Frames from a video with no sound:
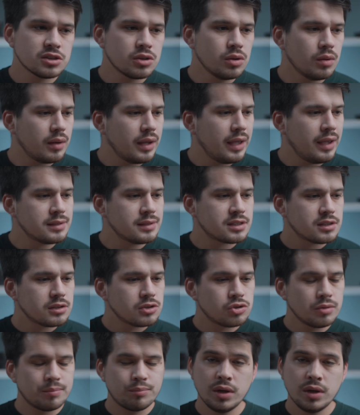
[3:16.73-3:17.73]
tool is
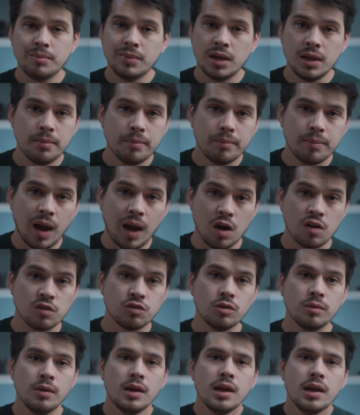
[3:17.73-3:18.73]
supremely
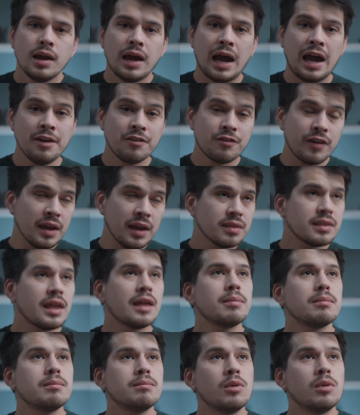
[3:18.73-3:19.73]
powerful. I find
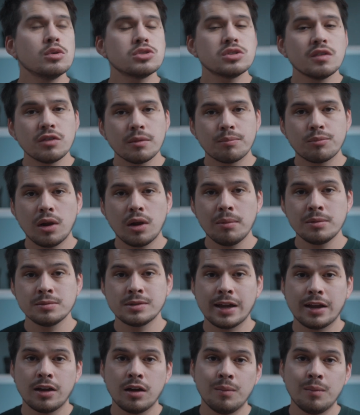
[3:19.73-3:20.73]
that most of the problems
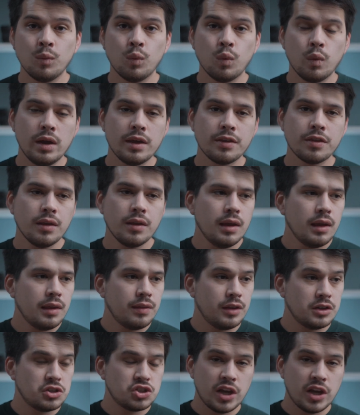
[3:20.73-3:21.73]
that come with
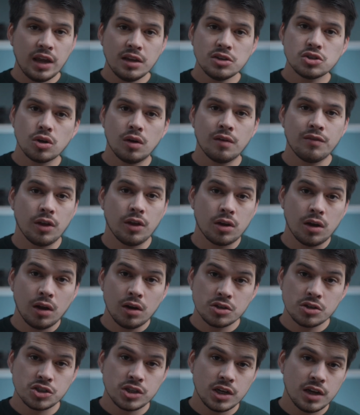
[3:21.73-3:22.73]
the change of the
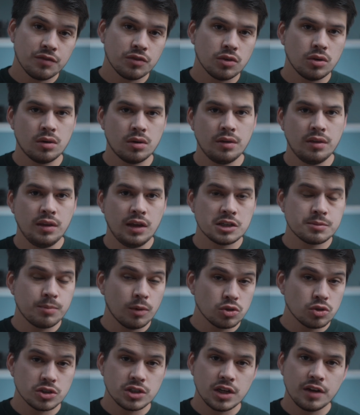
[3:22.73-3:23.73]
color shift or the
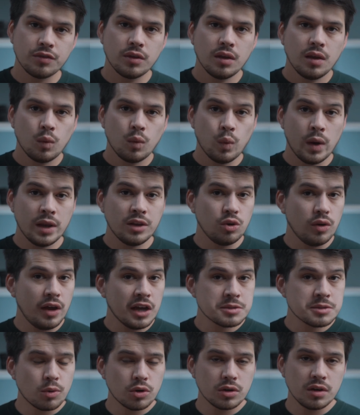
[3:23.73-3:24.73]
exposure shift when you
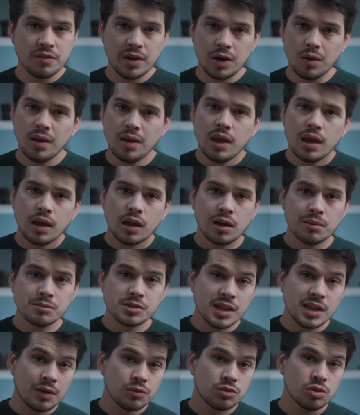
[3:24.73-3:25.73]
export a video comes
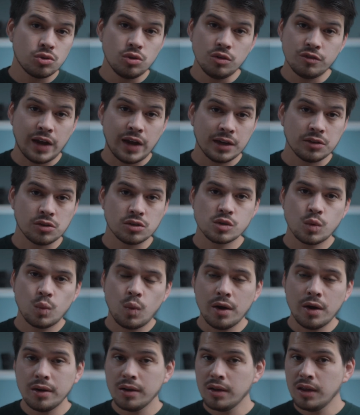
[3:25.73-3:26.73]
down to two factors.
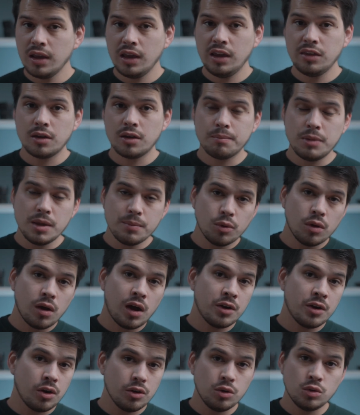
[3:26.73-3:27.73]
One, either people are
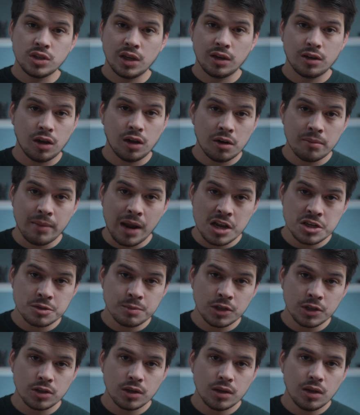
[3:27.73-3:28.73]
not using color
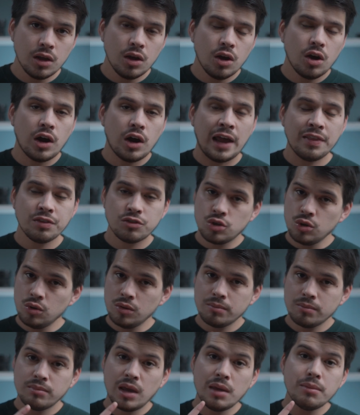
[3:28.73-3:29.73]
management, and two,
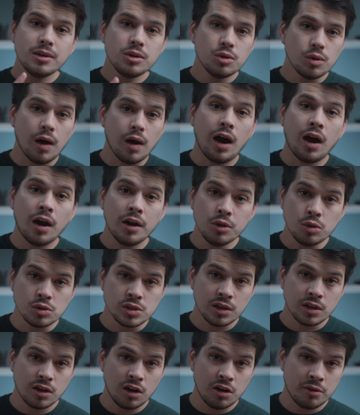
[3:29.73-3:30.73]
maybe you are
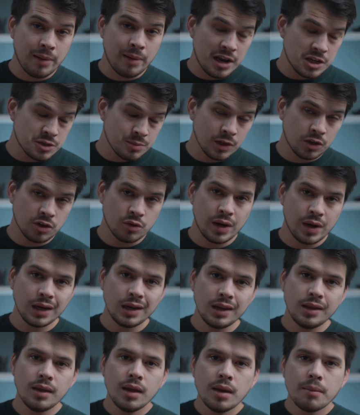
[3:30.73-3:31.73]
using color management
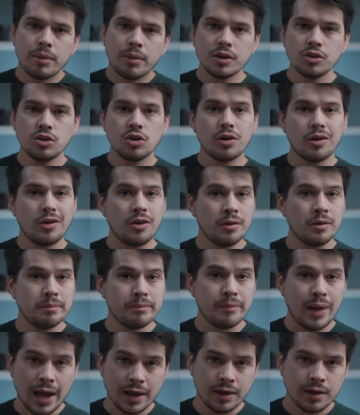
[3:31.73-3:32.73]
correctly, but you're on
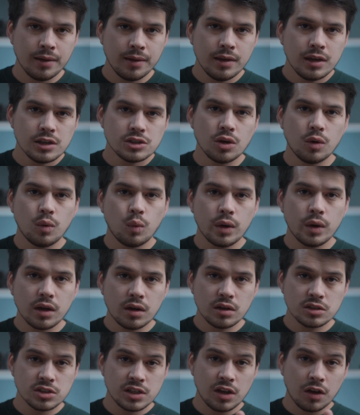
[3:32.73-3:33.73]
Mac. So we're
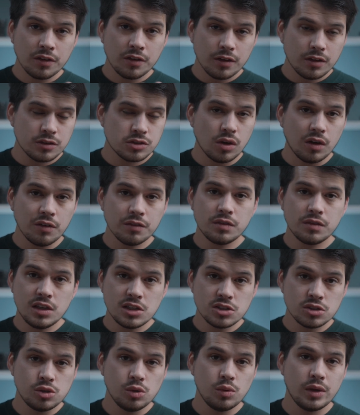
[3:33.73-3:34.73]
gonna solve
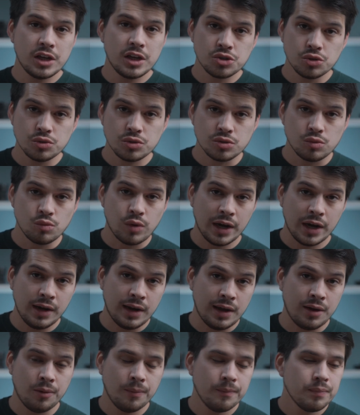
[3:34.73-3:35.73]
these two issues right
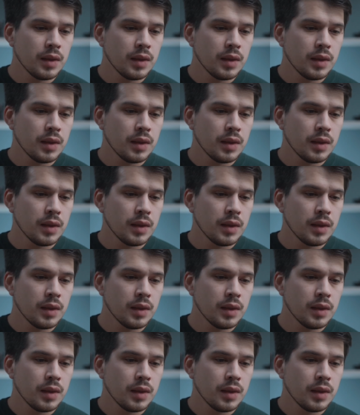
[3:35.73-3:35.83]
now.